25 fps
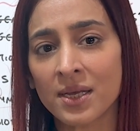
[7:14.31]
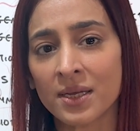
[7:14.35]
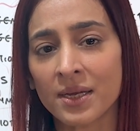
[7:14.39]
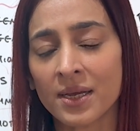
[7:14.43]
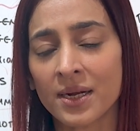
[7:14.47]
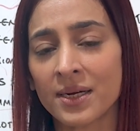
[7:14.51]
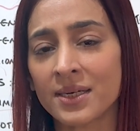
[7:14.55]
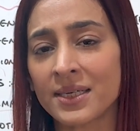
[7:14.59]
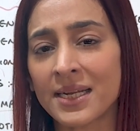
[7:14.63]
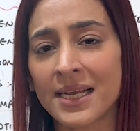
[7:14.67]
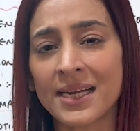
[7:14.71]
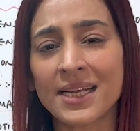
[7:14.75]

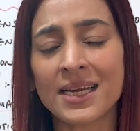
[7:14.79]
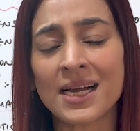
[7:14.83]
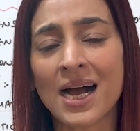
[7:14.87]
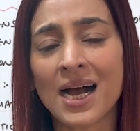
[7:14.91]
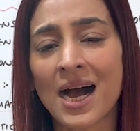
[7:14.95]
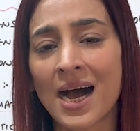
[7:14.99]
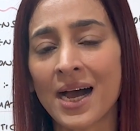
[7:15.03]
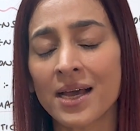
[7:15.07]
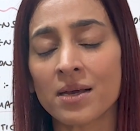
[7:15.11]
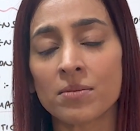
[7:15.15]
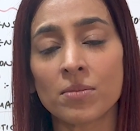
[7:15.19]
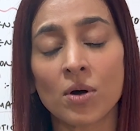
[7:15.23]
containing
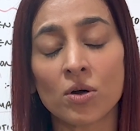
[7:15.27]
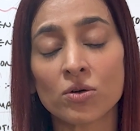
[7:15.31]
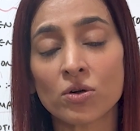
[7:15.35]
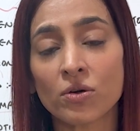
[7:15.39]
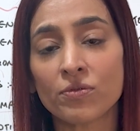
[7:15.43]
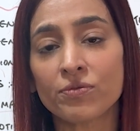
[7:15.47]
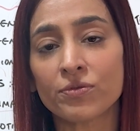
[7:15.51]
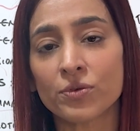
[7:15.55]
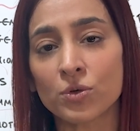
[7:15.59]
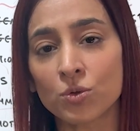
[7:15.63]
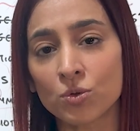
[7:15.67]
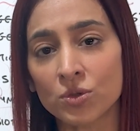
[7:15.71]
high amount
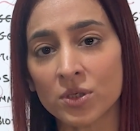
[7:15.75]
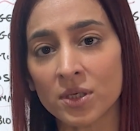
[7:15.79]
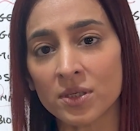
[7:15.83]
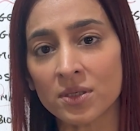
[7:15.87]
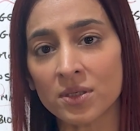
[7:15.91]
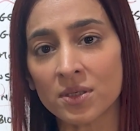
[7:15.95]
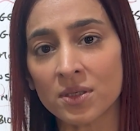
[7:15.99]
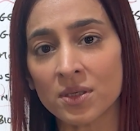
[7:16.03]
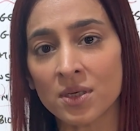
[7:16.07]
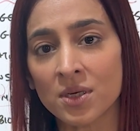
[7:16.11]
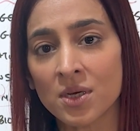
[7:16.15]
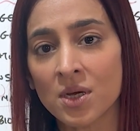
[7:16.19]
of
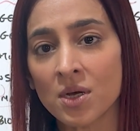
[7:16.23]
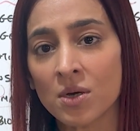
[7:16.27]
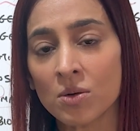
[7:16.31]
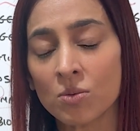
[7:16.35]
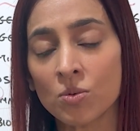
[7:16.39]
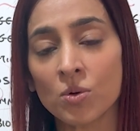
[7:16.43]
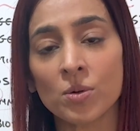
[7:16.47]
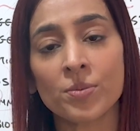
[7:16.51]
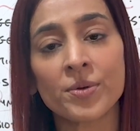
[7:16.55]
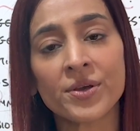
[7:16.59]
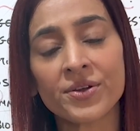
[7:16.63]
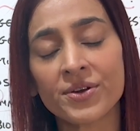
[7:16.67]
gluten,
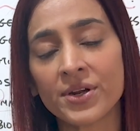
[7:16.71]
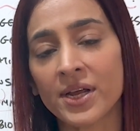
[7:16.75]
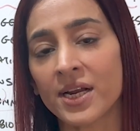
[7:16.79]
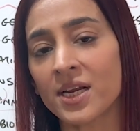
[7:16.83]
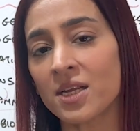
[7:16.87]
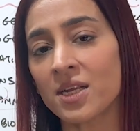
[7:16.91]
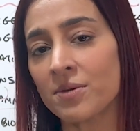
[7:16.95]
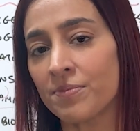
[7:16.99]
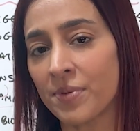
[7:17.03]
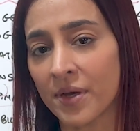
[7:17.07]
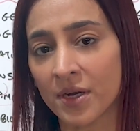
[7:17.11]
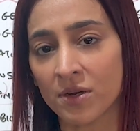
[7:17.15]
would be
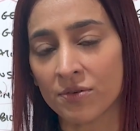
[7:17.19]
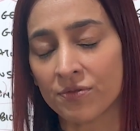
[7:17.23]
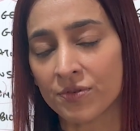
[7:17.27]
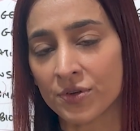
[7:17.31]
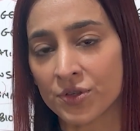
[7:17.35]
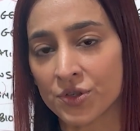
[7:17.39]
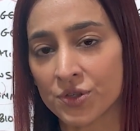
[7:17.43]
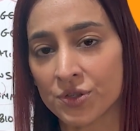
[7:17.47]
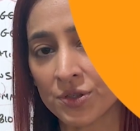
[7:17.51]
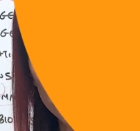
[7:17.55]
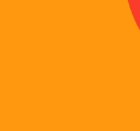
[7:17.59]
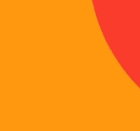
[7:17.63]
really
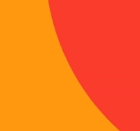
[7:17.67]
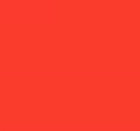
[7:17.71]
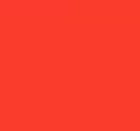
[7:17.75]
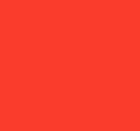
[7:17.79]
beneficial.